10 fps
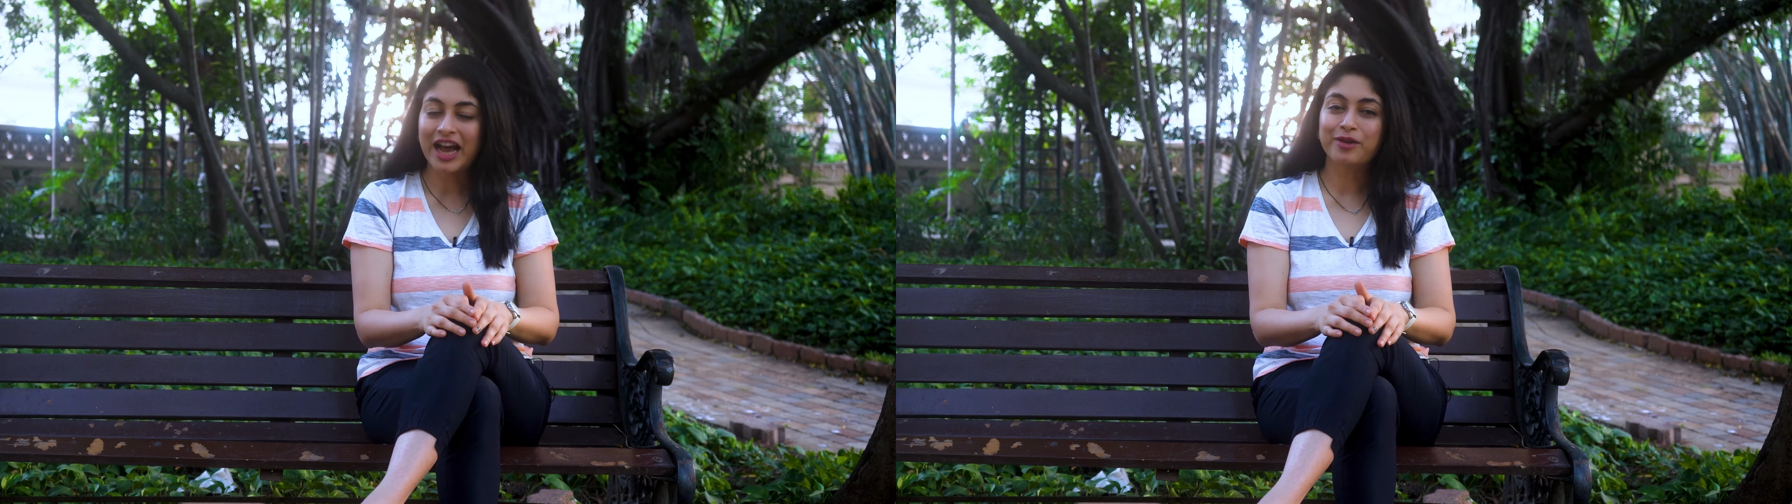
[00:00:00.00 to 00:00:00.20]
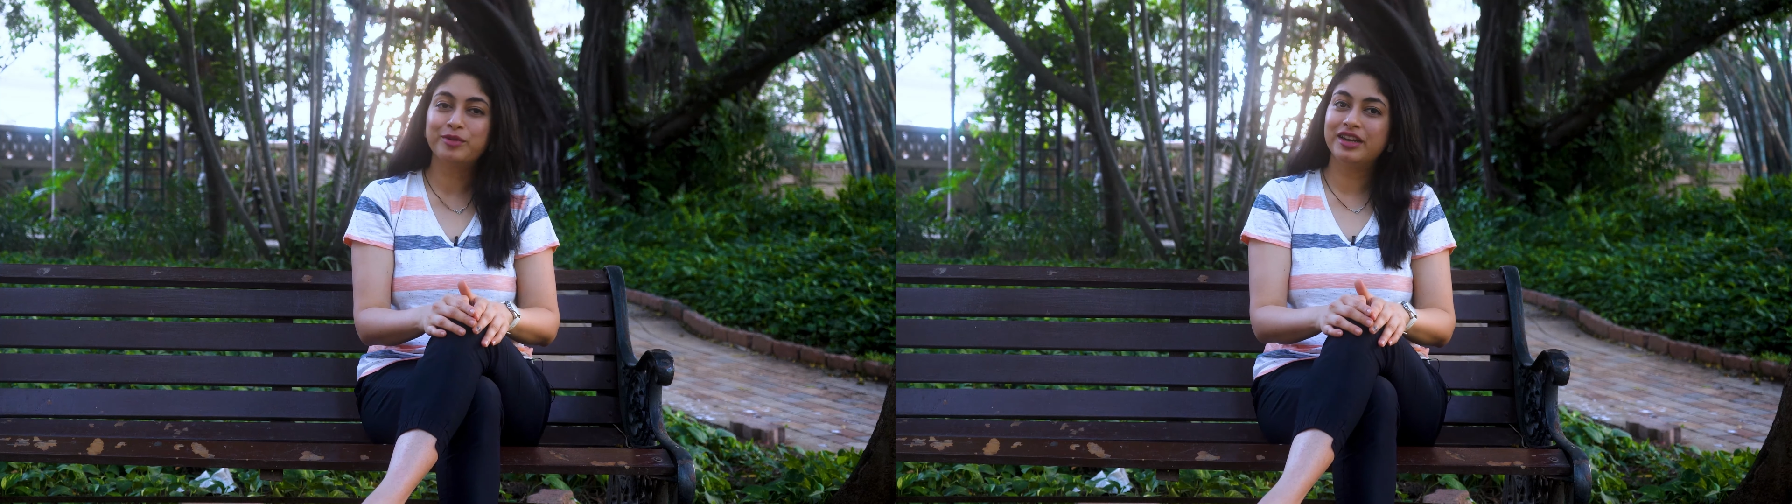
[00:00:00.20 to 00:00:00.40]

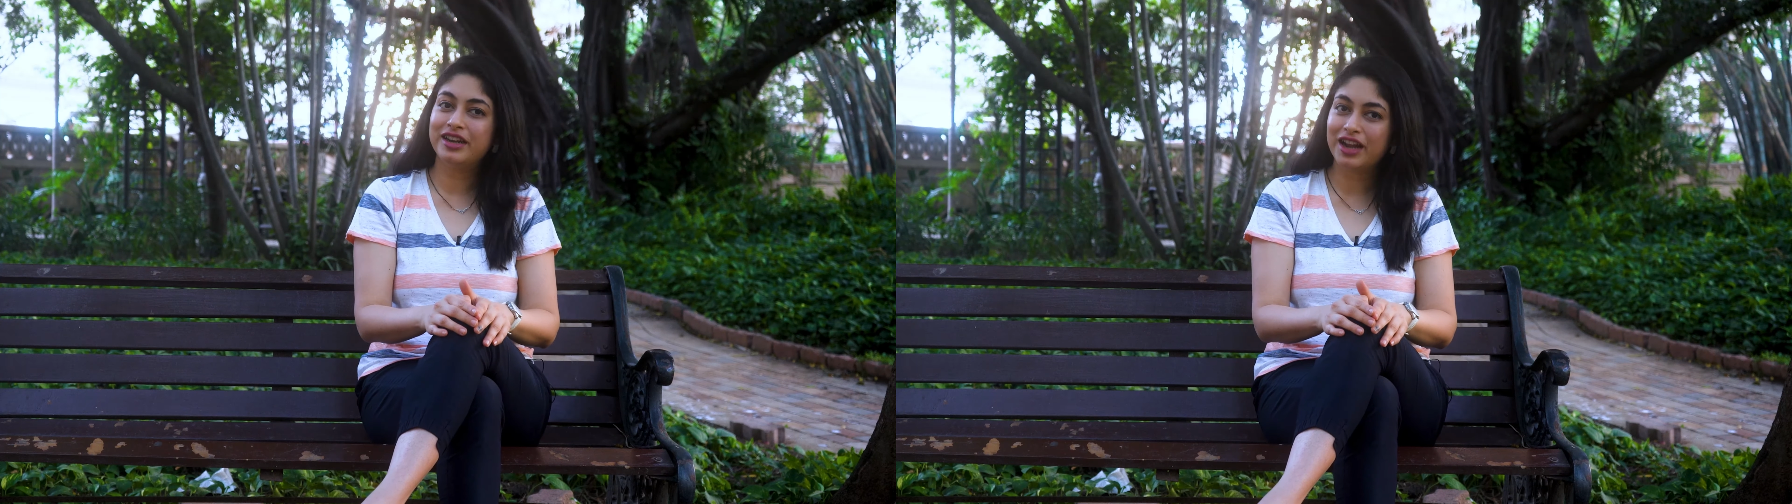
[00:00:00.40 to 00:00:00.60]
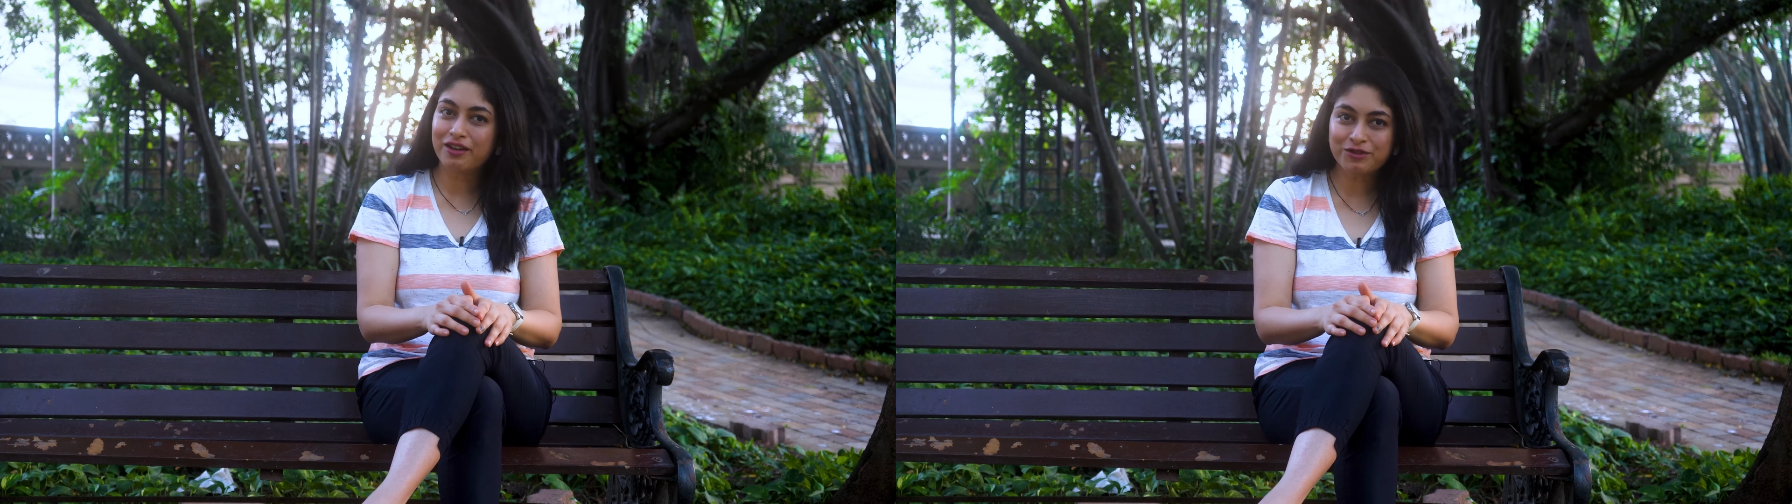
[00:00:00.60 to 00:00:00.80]
I would
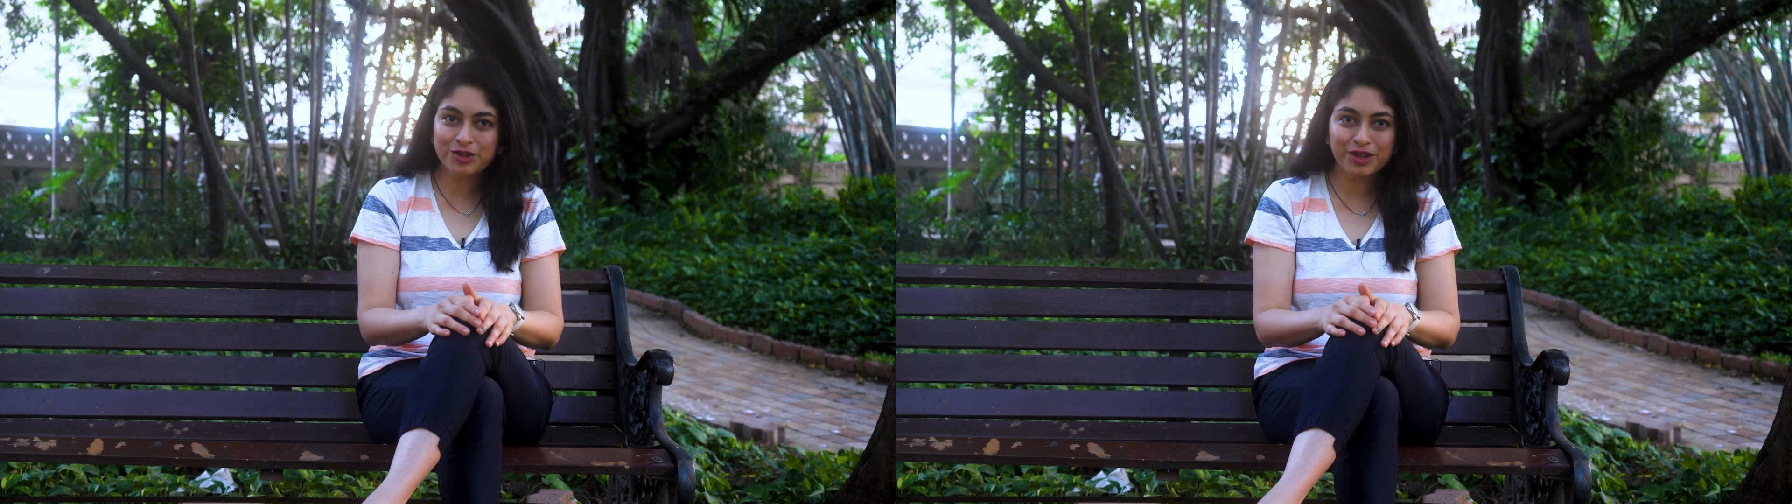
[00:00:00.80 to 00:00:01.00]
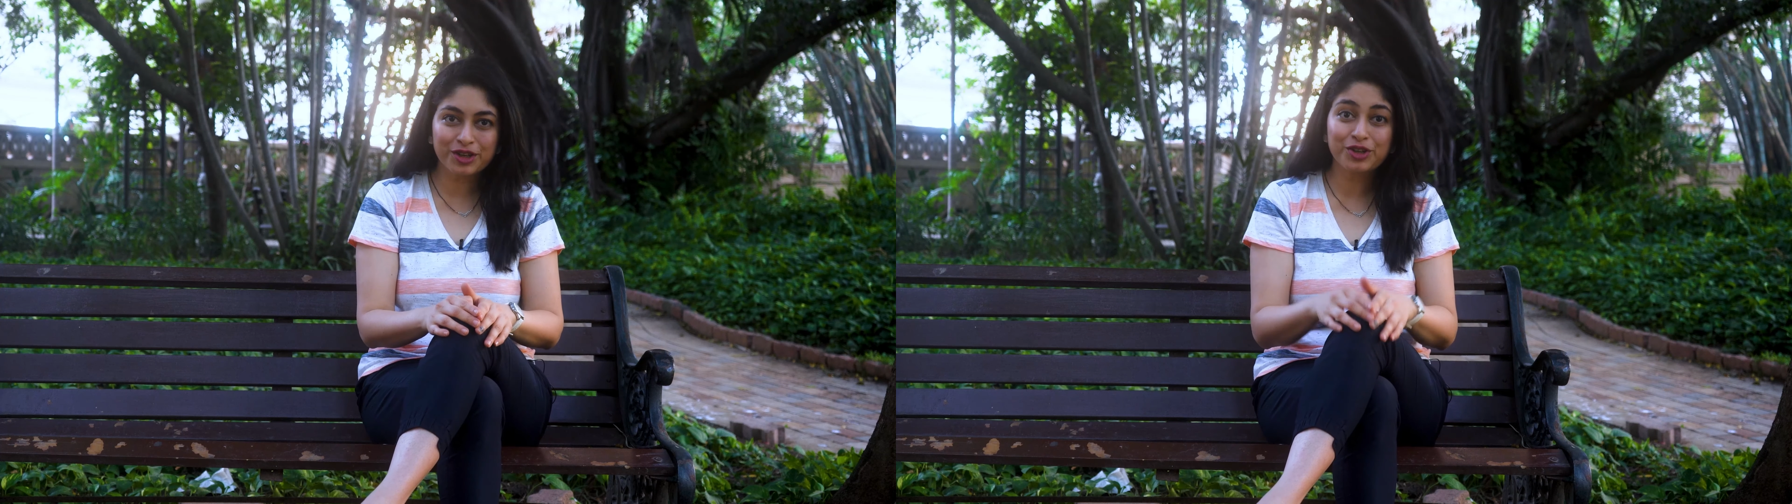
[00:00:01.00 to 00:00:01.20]
love
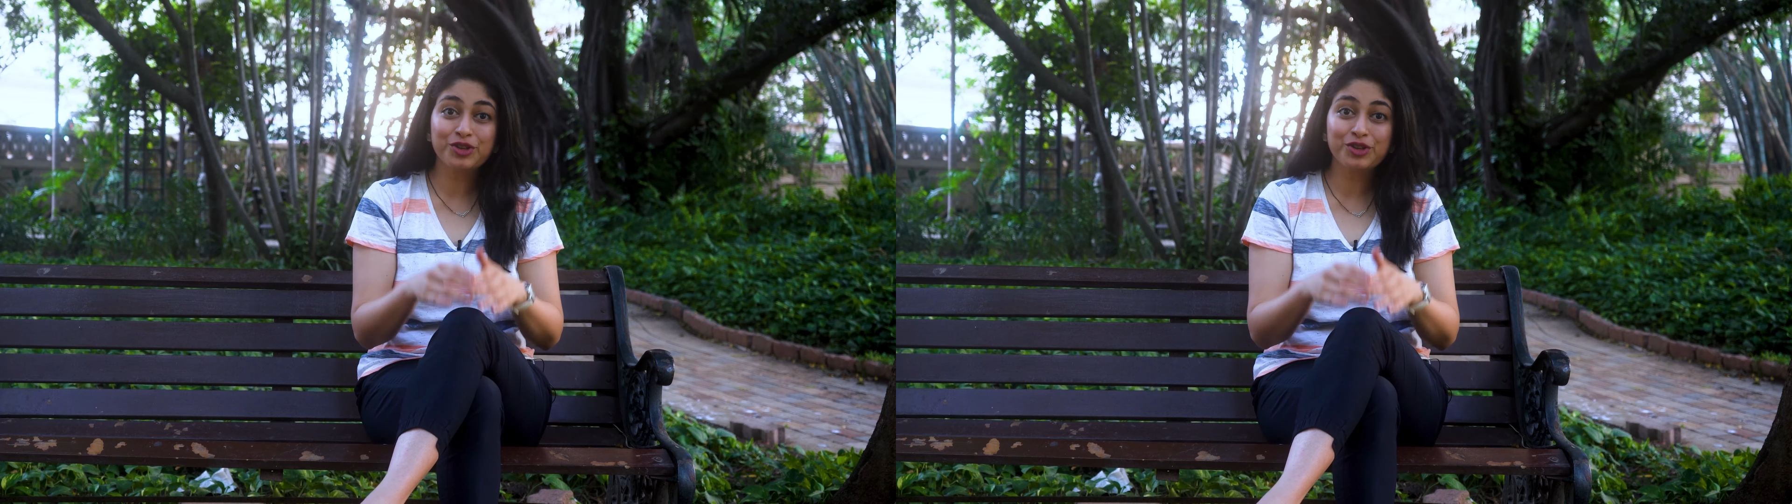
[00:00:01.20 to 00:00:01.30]
to hear